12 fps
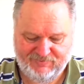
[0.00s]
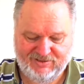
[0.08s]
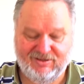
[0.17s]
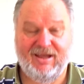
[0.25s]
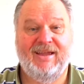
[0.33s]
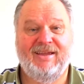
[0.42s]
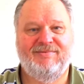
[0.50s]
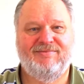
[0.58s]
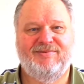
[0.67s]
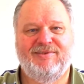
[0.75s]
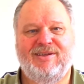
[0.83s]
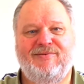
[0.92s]

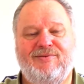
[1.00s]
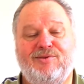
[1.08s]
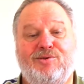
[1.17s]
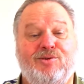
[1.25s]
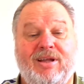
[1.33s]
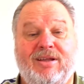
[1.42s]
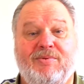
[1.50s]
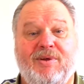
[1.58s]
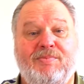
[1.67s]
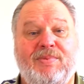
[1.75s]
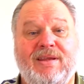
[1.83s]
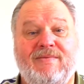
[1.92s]
If you look at my
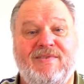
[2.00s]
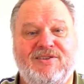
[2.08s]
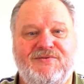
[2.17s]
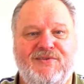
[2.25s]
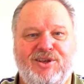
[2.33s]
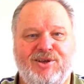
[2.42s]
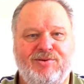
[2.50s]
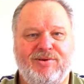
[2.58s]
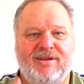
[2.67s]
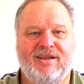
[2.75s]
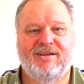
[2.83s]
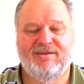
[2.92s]
previous video,
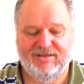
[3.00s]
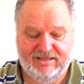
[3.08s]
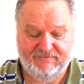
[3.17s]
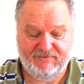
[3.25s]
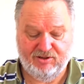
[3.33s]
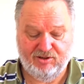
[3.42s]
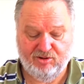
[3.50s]
and I'll leave a